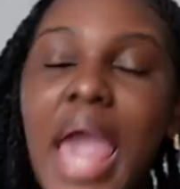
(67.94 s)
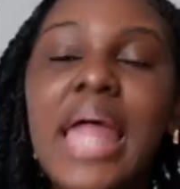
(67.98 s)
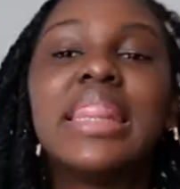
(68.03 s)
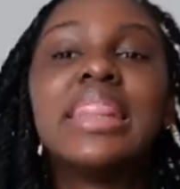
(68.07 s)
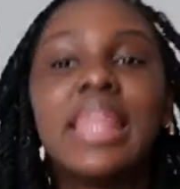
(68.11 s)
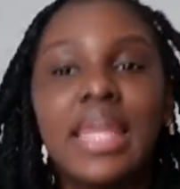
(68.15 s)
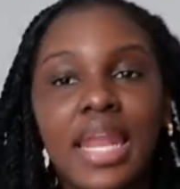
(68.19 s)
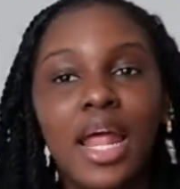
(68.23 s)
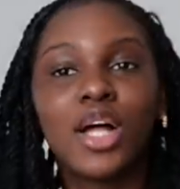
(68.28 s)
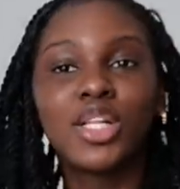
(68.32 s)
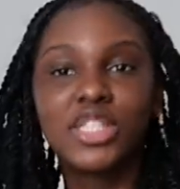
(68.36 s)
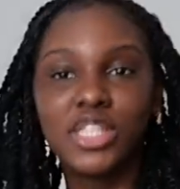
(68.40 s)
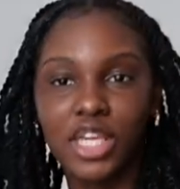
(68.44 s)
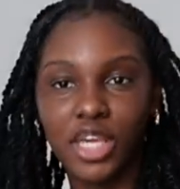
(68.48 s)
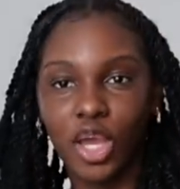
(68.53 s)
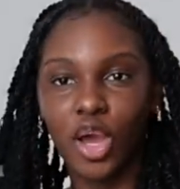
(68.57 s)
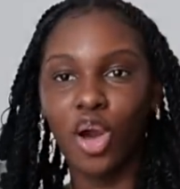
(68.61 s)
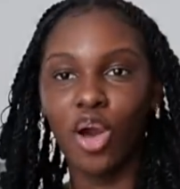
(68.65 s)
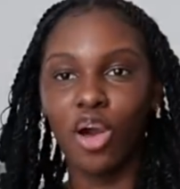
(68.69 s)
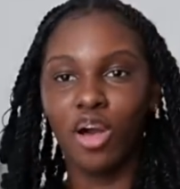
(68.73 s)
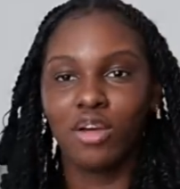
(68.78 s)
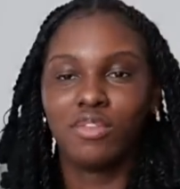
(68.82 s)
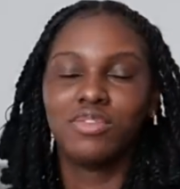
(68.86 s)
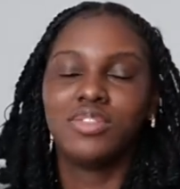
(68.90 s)
and then i'll take it
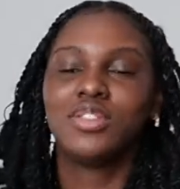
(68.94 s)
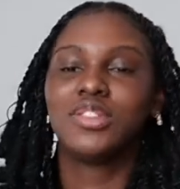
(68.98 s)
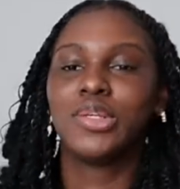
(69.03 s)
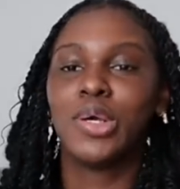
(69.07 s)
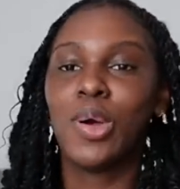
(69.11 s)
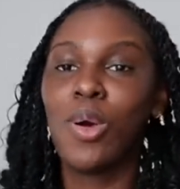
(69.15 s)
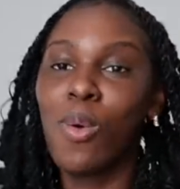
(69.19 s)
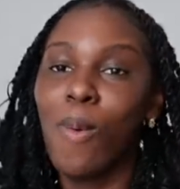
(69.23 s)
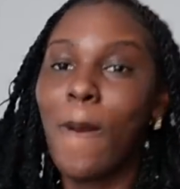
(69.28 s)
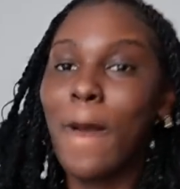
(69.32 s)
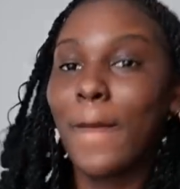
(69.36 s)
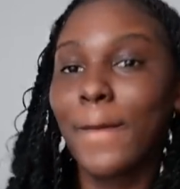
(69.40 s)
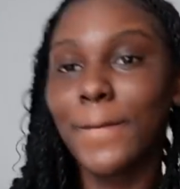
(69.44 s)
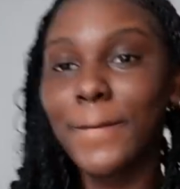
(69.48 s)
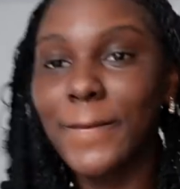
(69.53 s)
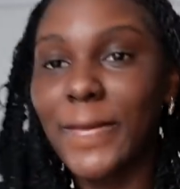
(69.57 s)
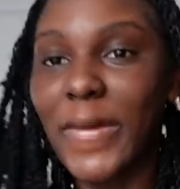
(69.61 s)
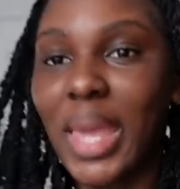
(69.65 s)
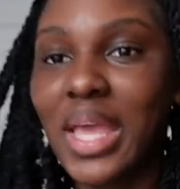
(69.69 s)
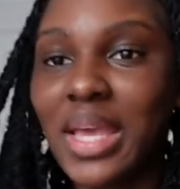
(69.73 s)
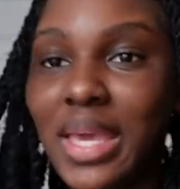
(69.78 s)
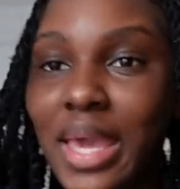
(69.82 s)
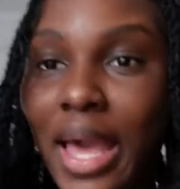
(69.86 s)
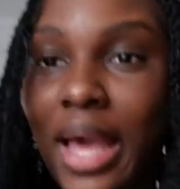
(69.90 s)
off so
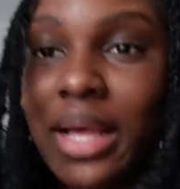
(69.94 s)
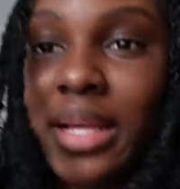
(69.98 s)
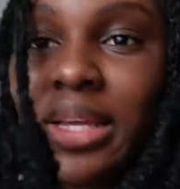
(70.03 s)
yeah.